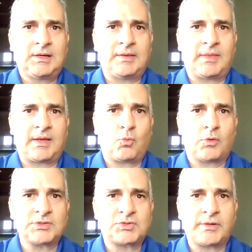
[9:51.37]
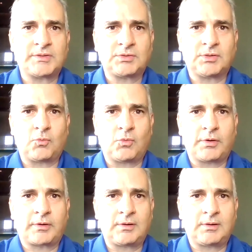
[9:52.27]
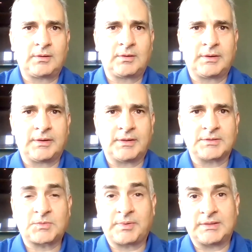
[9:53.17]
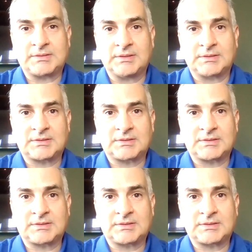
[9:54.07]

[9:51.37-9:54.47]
And then once you enter the work space,